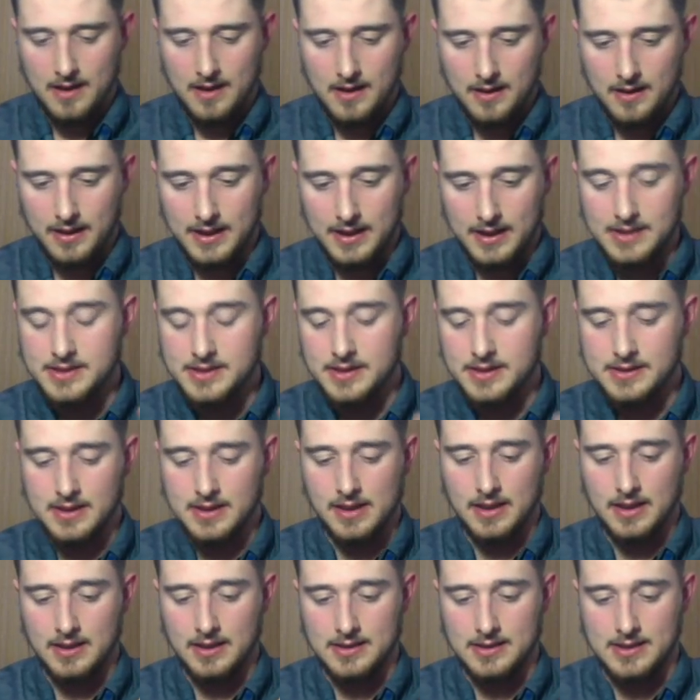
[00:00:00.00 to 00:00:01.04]
He's just going
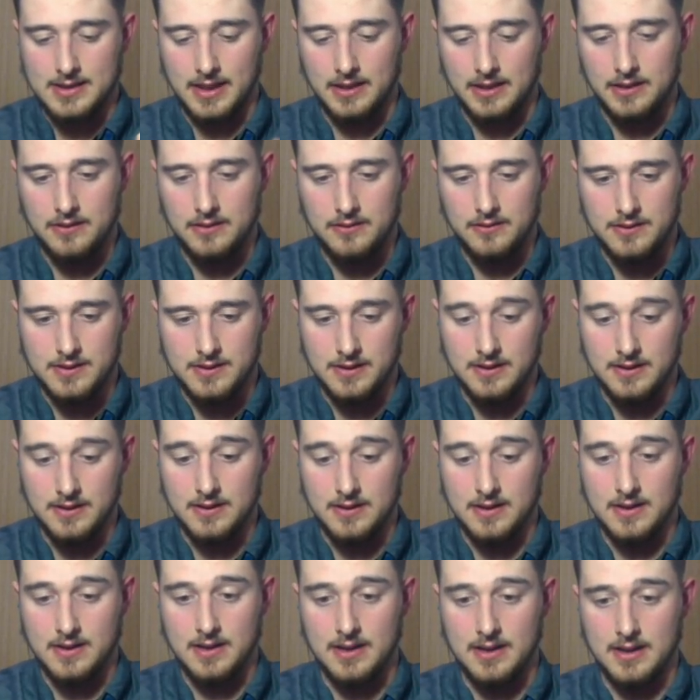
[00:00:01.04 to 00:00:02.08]
to continue
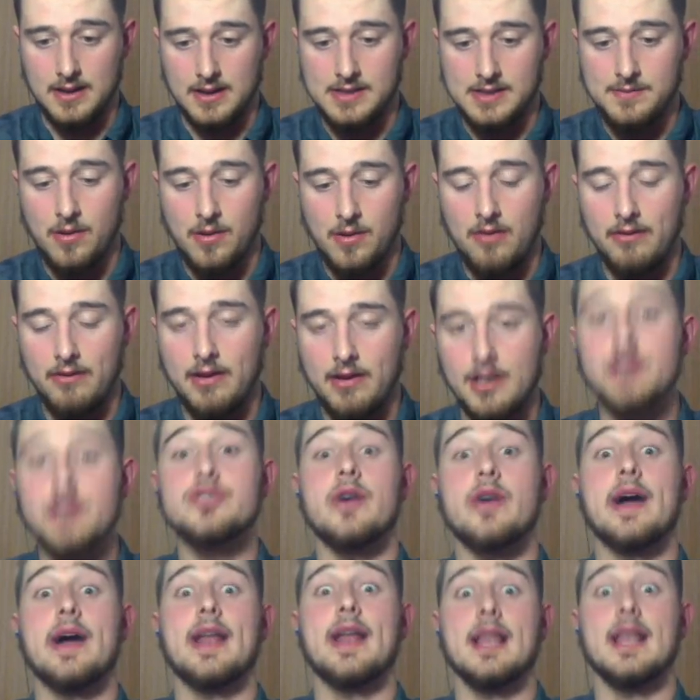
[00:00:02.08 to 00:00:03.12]
to... He's probably going to
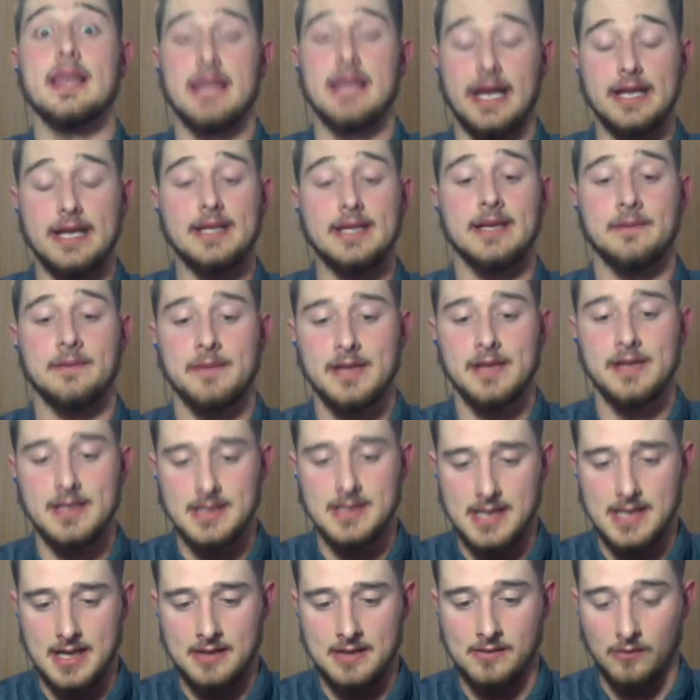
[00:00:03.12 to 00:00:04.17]
try to lightning me to
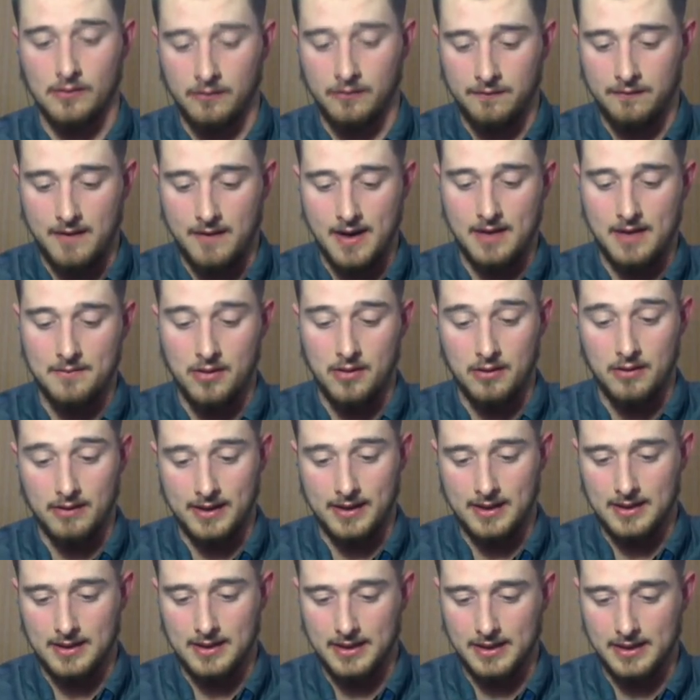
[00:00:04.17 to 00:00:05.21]
death or fireball
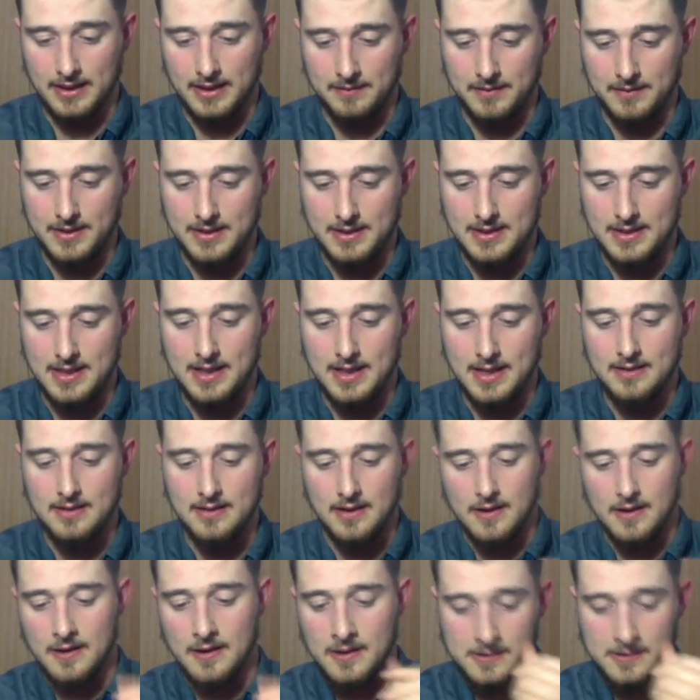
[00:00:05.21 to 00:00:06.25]
and lightning me to death.
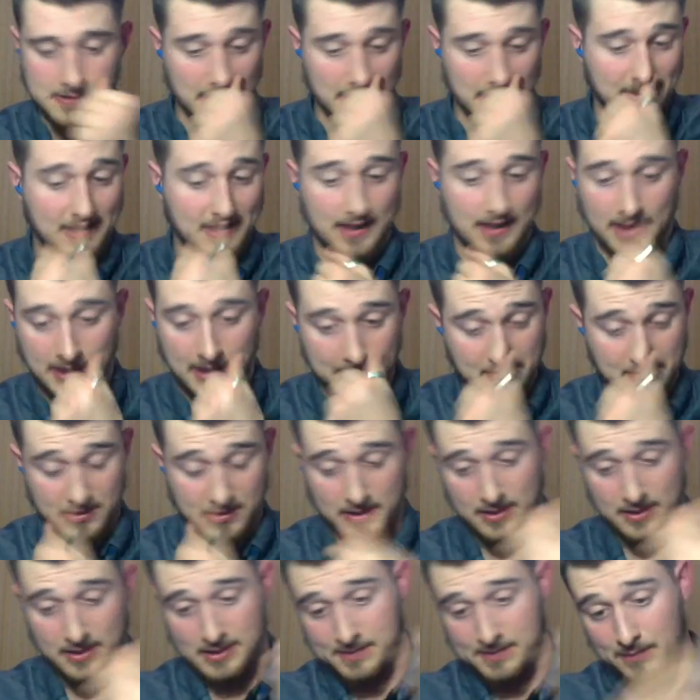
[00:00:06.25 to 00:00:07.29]
So I'm going to keep
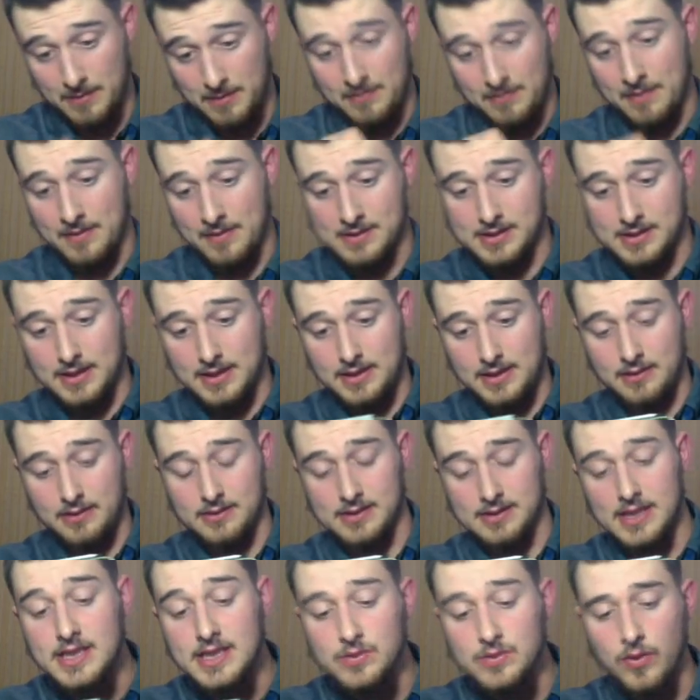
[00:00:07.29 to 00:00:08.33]
trying to split my musketeers
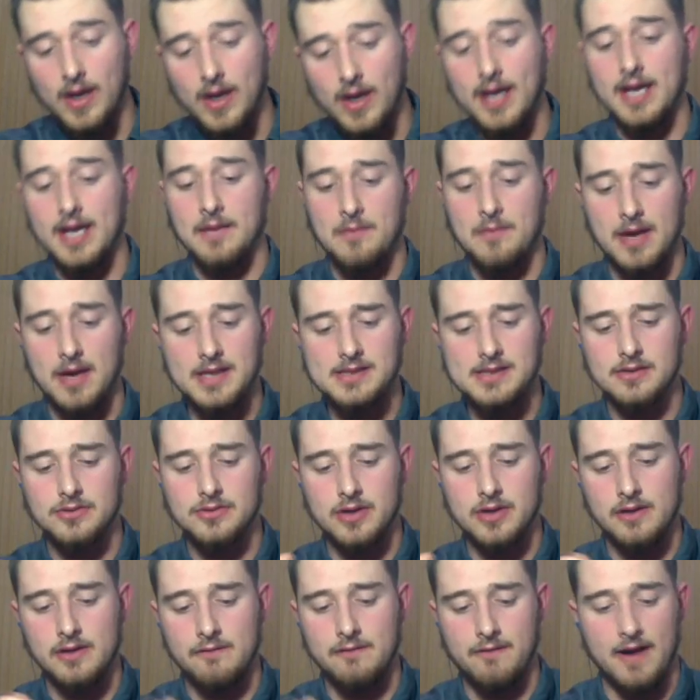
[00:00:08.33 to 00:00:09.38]
this way. He might still
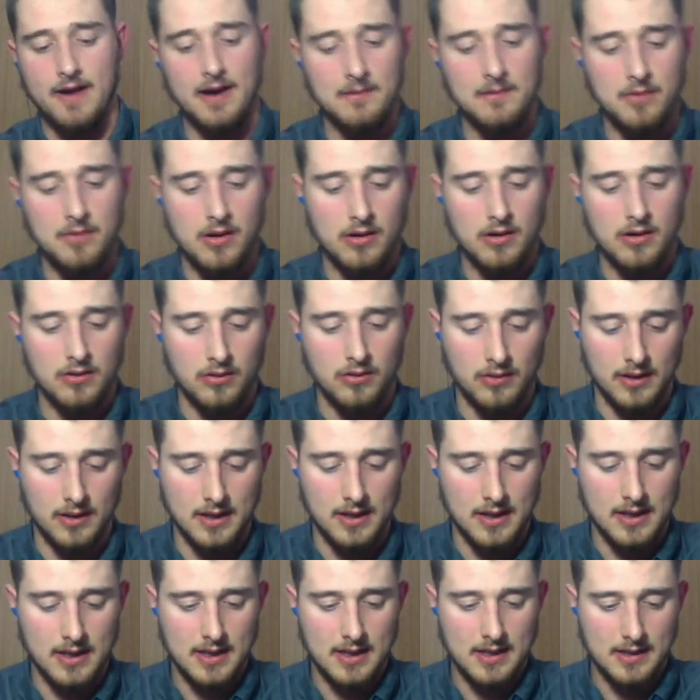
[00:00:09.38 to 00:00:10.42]
try to fireball or
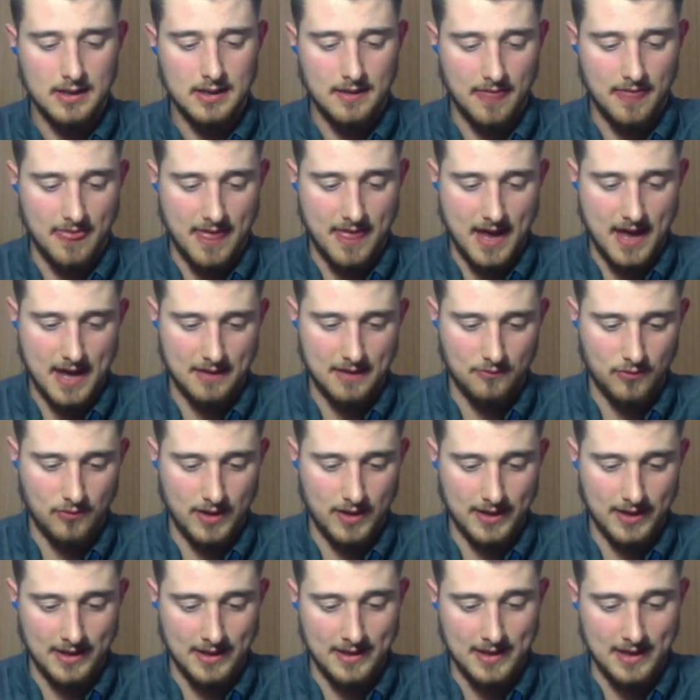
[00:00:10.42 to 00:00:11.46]
that
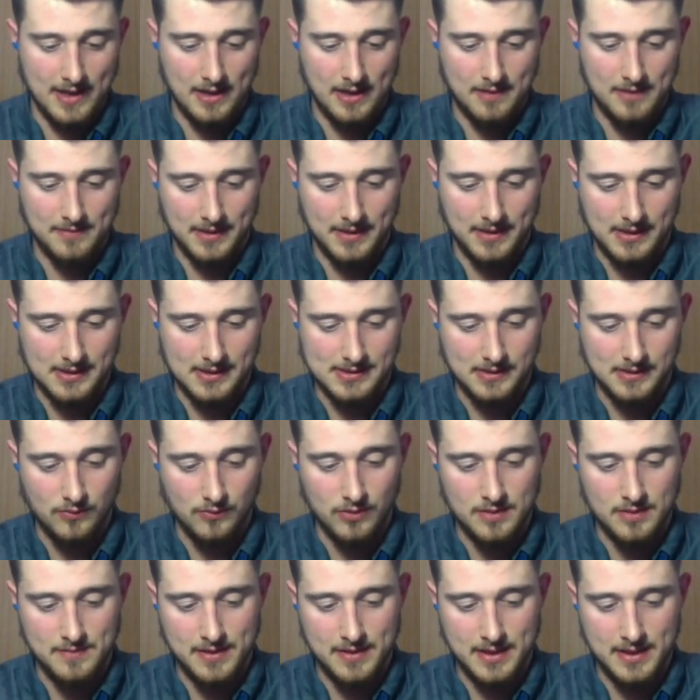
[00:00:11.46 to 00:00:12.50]
right there because it
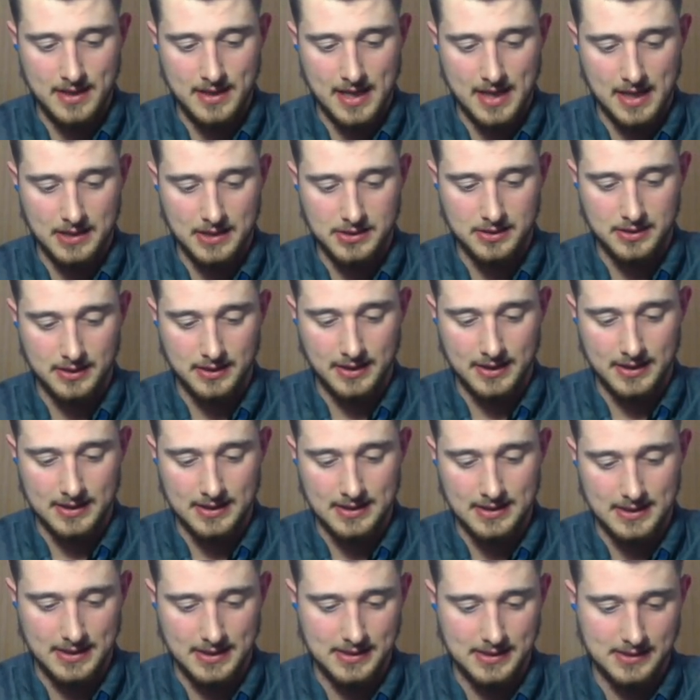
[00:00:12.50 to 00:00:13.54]
would be actually a
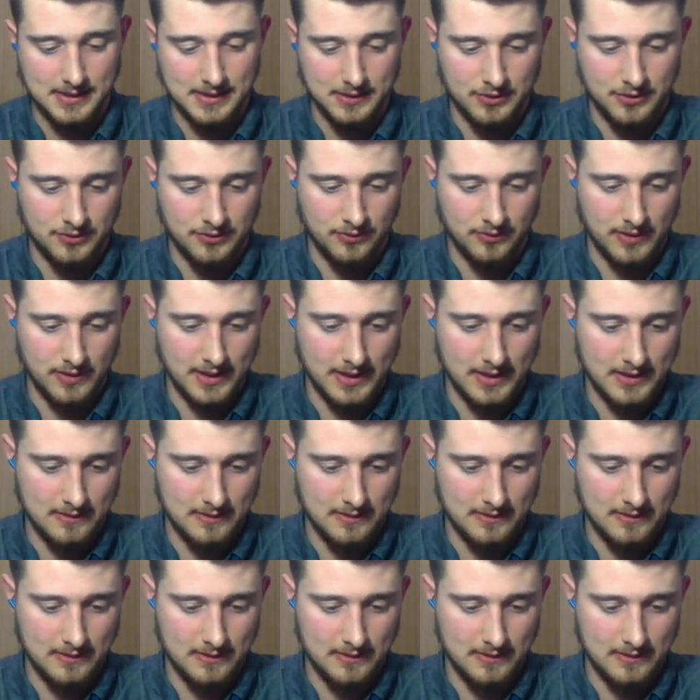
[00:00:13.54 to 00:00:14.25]
decent trade.